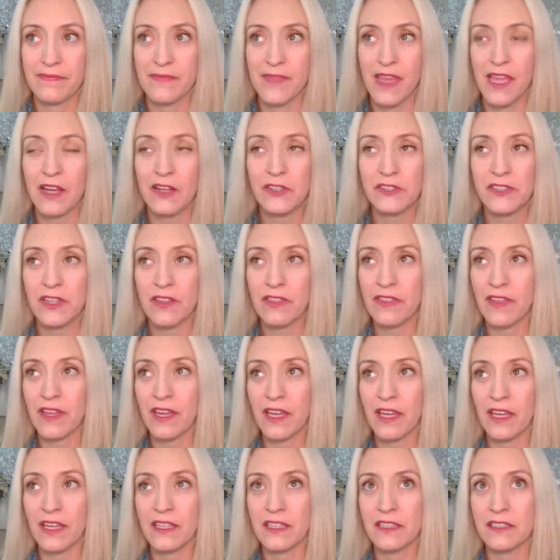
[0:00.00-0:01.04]
here's the
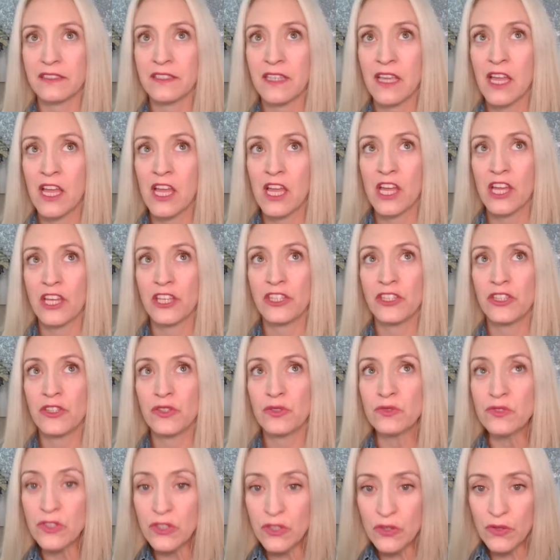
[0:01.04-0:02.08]
thing is
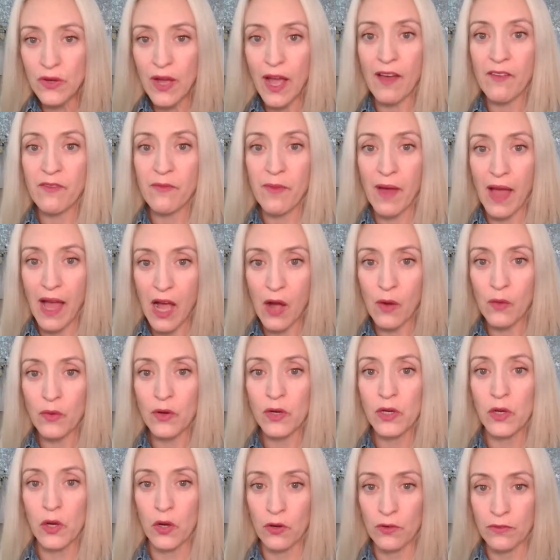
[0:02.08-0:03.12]
you do have
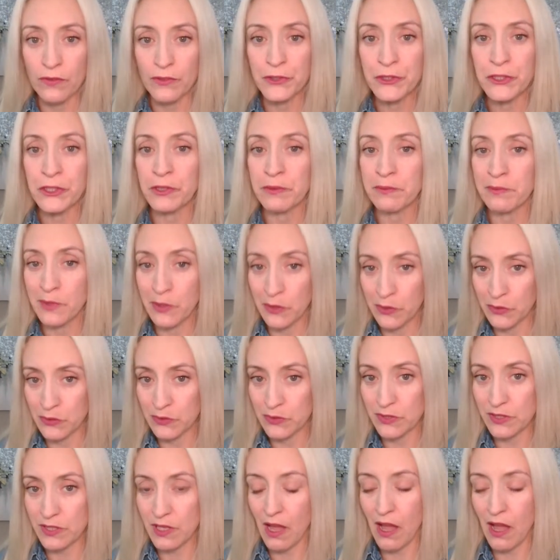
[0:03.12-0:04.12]
power over your moods.